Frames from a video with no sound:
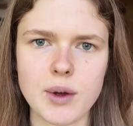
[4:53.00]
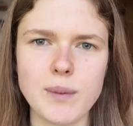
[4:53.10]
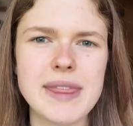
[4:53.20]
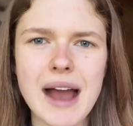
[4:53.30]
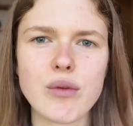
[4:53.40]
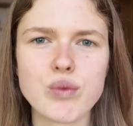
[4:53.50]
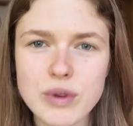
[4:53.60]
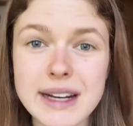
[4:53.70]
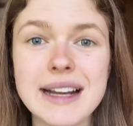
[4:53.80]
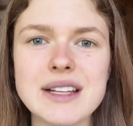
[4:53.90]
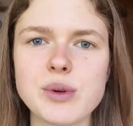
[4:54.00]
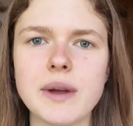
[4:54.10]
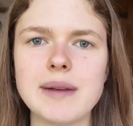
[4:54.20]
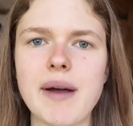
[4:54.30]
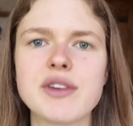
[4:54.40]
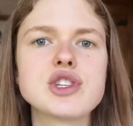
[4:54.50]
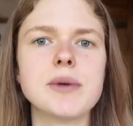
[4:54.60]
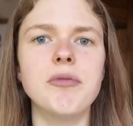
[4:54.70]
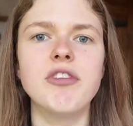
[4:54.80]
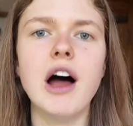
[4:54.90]
without really talking about the
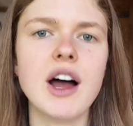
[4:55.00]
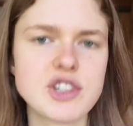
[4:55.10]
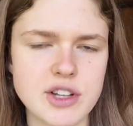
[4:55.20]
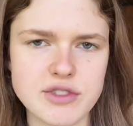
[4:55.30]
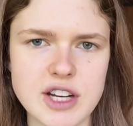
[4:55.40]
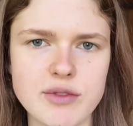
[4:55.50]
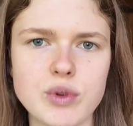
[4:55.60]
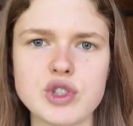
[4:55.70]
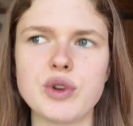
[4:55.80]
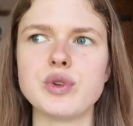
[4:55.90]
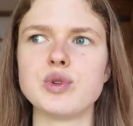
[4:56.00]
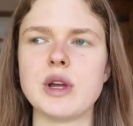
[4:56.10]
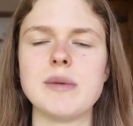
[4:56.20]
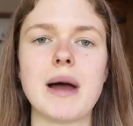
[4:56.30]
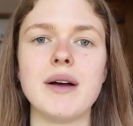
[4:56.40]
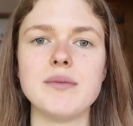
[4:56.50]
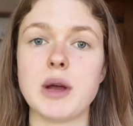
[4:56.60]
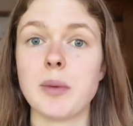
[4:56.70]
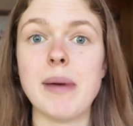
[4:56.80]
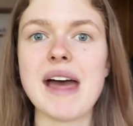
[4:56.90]
subversion of gender roles. You're not talking about
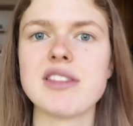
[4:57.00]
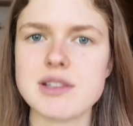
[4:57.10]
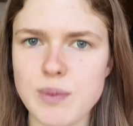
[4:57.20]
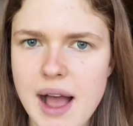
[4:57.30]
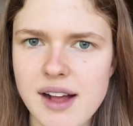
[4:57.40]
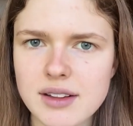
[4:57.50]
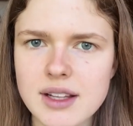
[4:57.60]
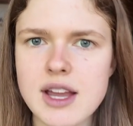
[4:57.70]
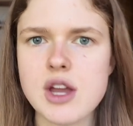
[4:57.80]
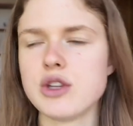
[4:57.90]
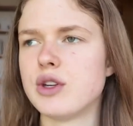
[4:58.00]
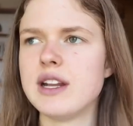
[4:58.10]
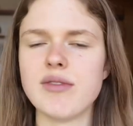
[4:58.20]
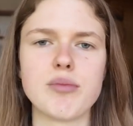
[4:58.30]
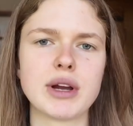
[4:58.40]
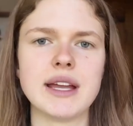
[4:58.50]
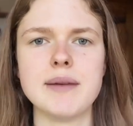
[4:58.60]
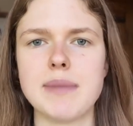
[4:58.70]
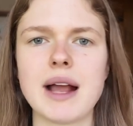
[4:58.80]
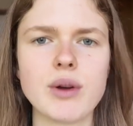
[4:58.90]
Macbeth as well. You could even bring in
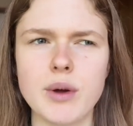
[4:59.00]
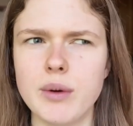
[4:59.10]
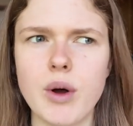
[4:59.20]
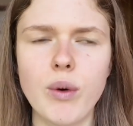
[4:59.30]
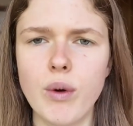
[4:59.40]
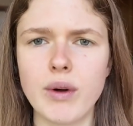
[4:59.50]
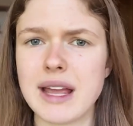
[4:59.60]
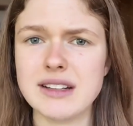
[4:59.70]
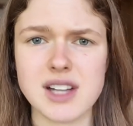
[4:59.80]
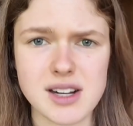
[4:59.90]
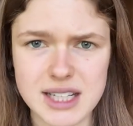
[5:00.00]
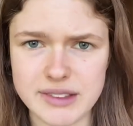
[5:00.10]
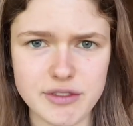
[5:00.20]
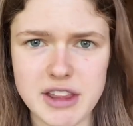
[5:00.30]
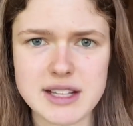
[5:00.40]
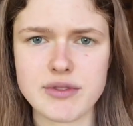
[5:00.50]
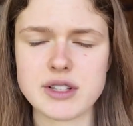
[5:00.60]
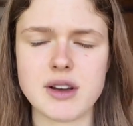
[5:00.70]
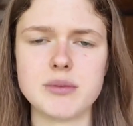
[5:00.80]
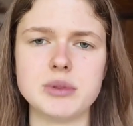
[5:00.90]
Banquo or King Duncan for this, for
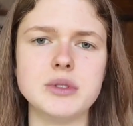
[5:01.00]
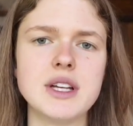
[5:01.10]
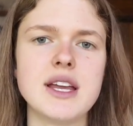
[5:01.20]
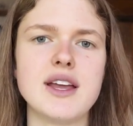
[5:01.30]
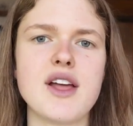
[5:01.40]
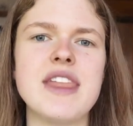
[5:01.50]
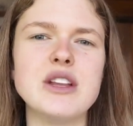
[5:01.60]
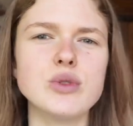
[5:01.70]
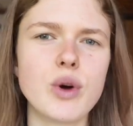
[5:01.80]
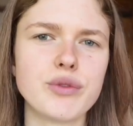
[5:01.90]
example. Then you're not